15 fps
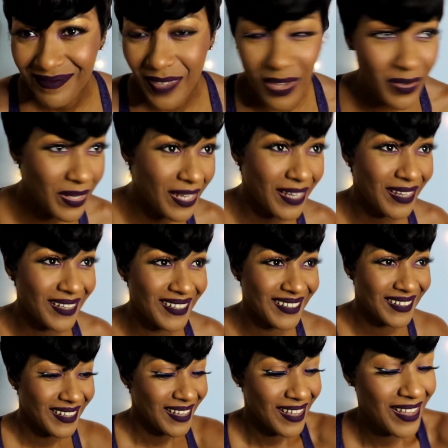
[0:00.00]
Okay,
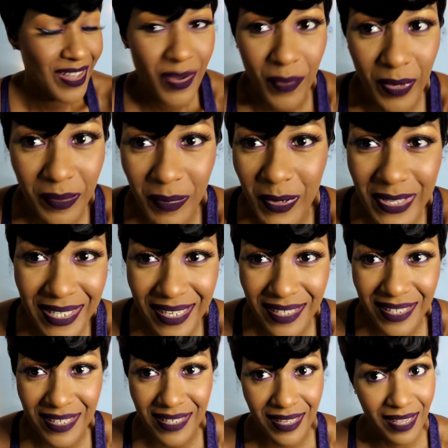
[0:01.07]
what more is there
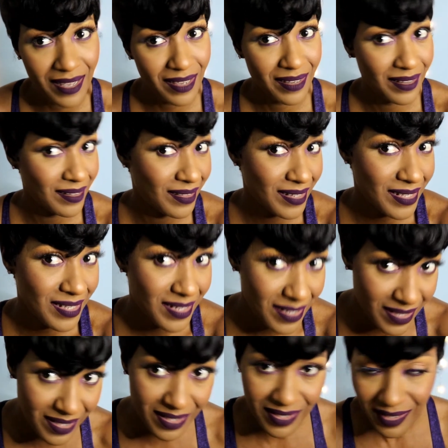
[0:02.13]
to say? This
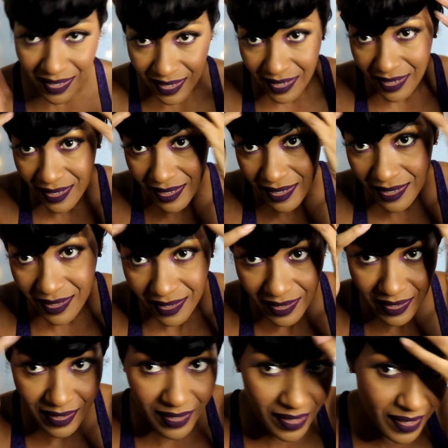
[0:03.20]
is,
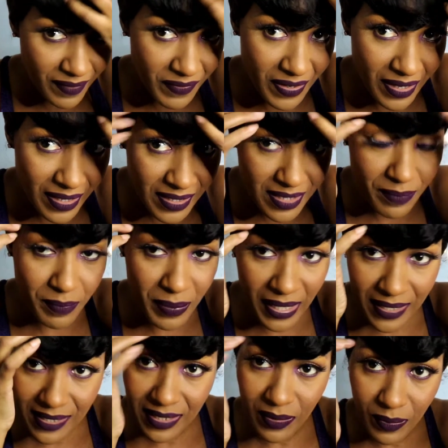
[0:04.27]
if you're into
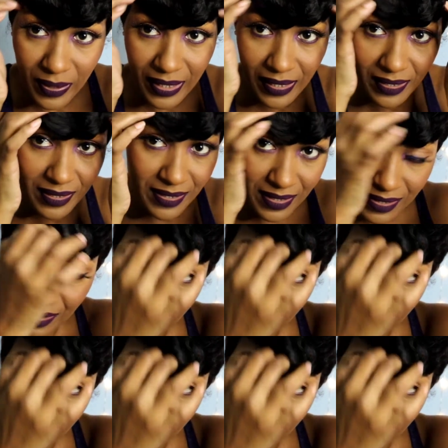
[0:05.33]
Pixie wigs,